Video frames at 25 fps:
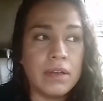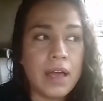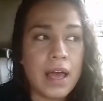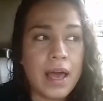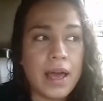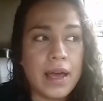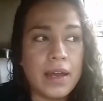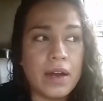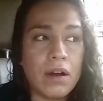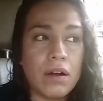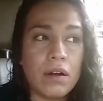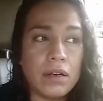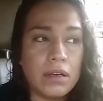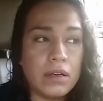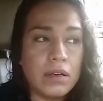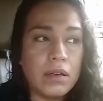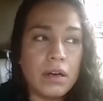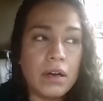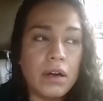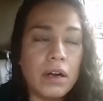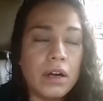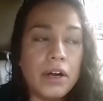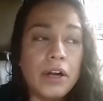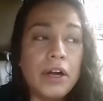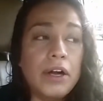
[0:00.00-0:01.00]
at
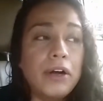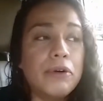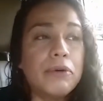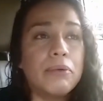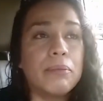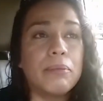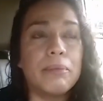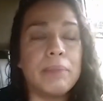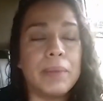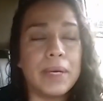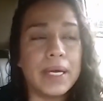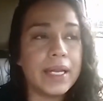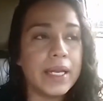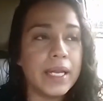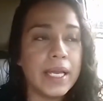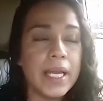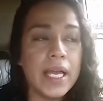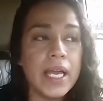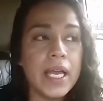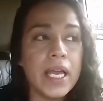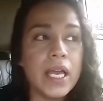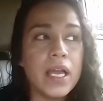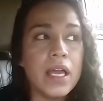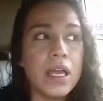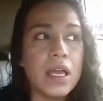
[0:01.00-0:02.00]
our home but
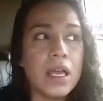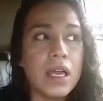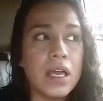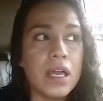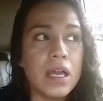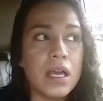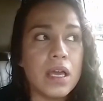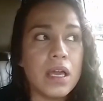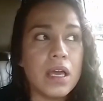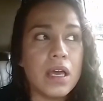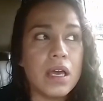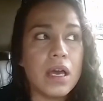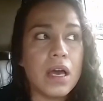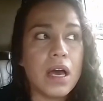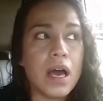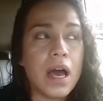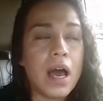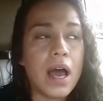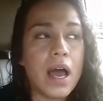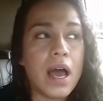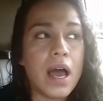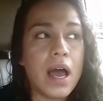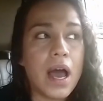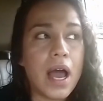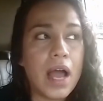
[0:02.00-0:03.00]

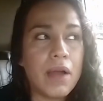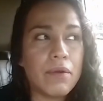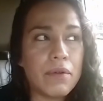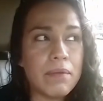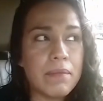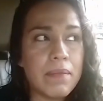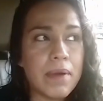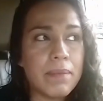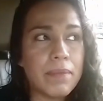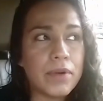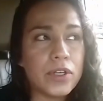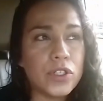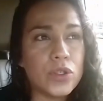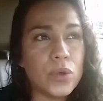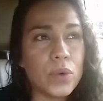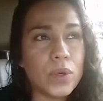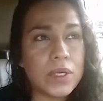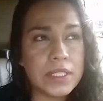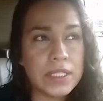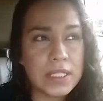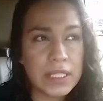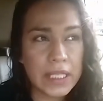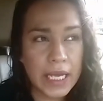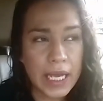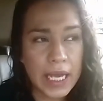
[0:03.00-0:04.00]
I, I remember
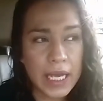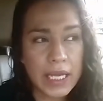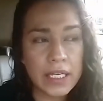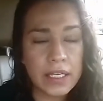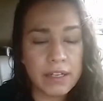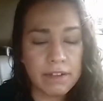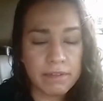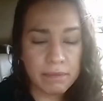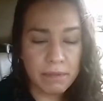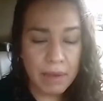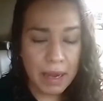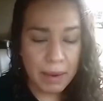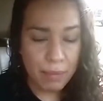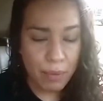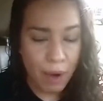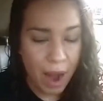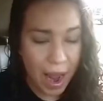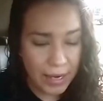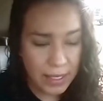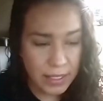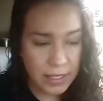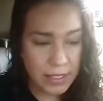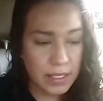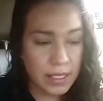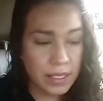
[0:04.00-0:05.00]
towards the end of my
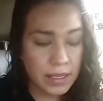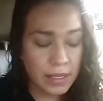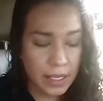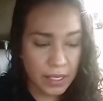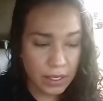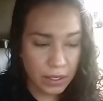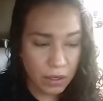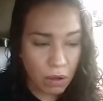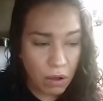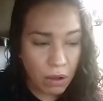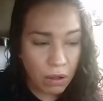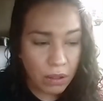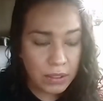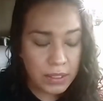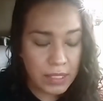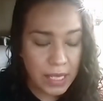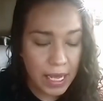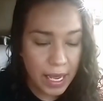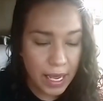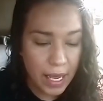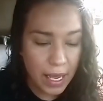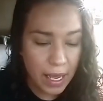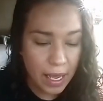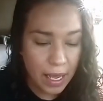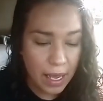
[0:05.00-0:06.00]
practicing the occult
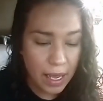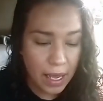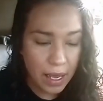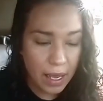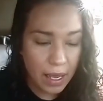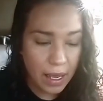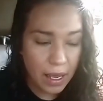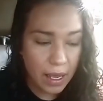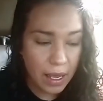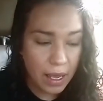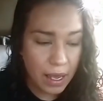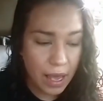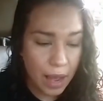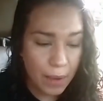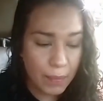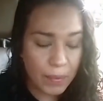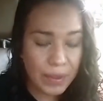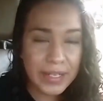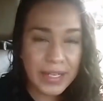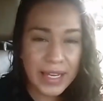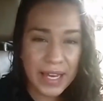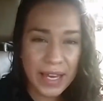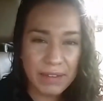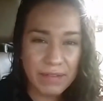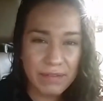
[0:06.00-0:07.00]
I I
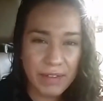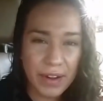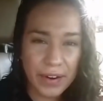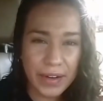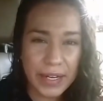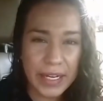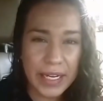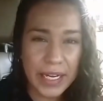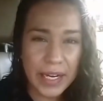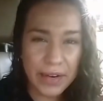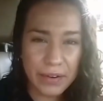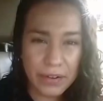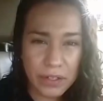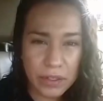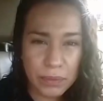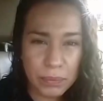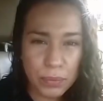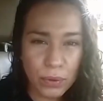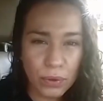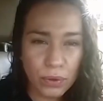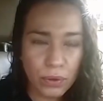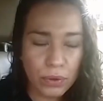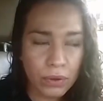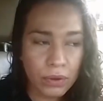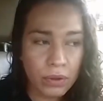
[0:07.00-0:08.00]
would get very
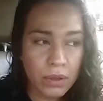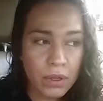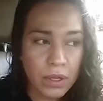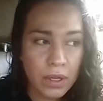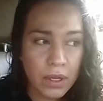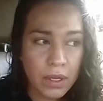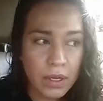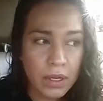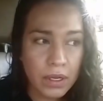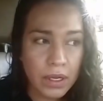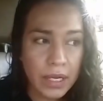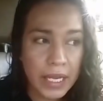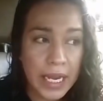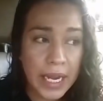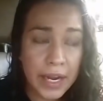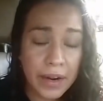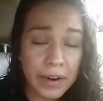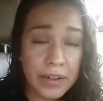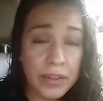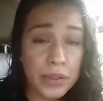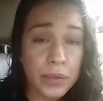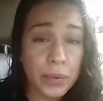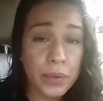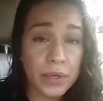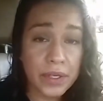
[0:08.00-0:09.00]
irritable
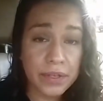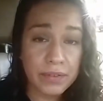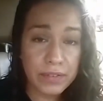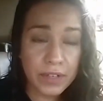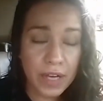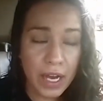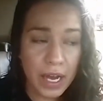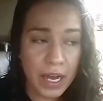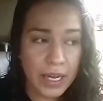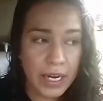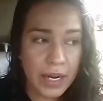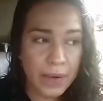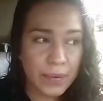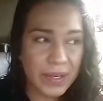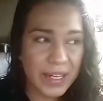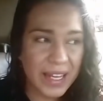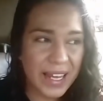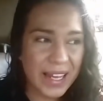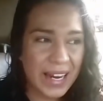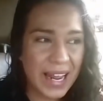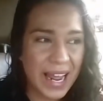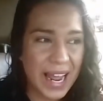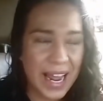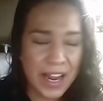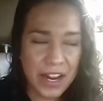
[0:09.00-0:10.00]
hearing the word of God, I would
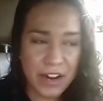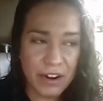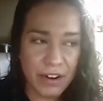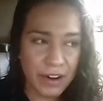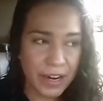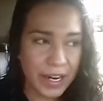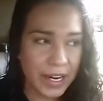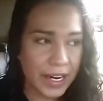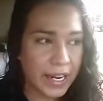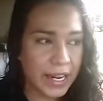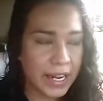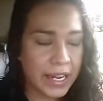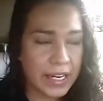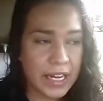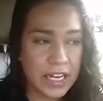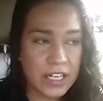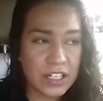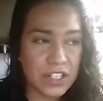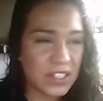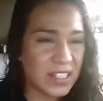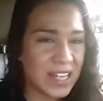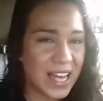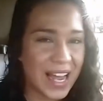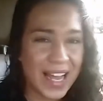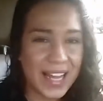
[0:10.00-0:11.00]
get angry and I
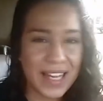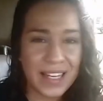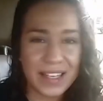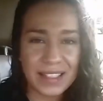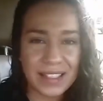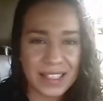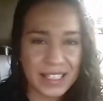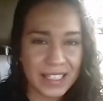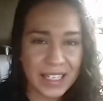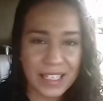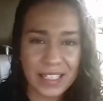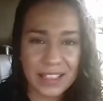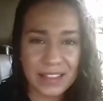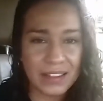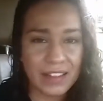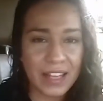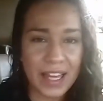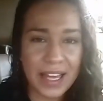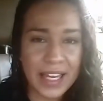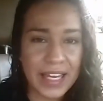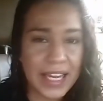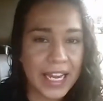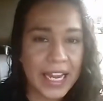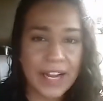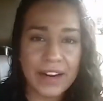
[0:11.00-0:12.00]
just I didn't
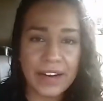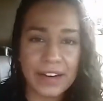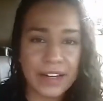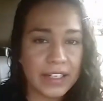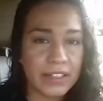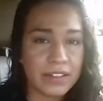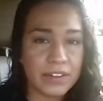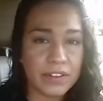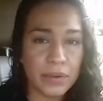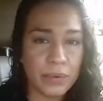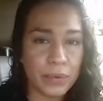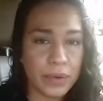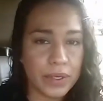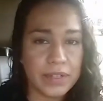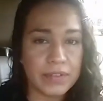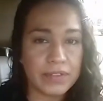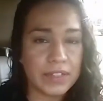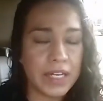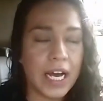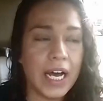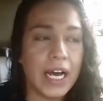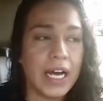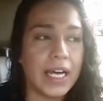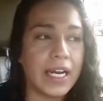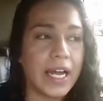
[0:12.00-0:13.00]
like hearing the word
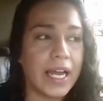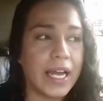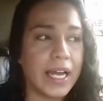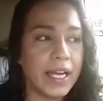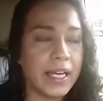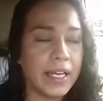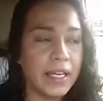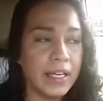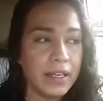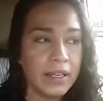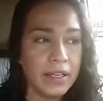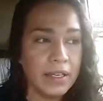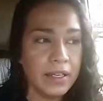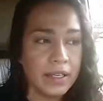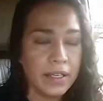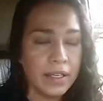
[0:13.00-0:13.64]
of God. I